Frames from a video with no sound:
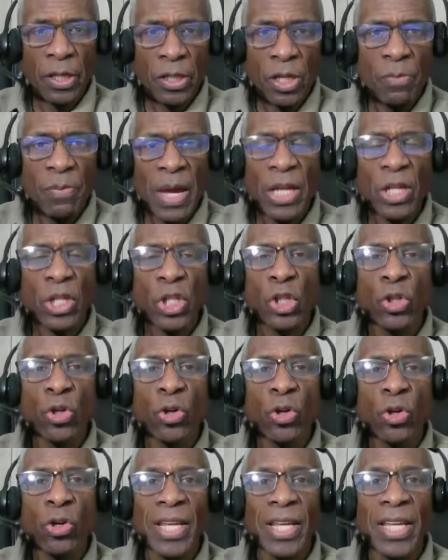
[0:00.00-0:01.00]
to make
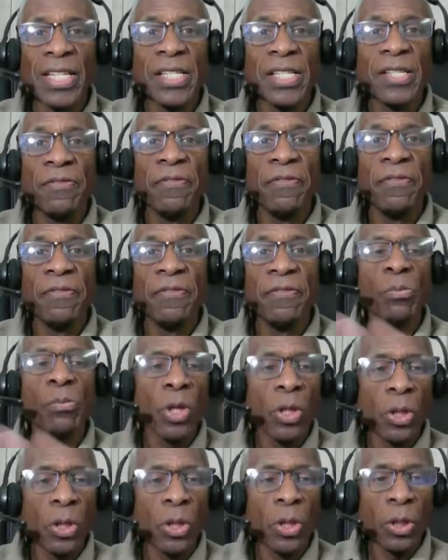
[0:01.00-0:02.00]
sure is
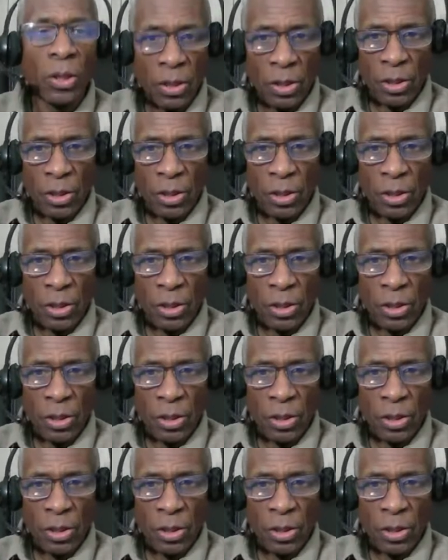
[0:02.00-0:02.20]
visible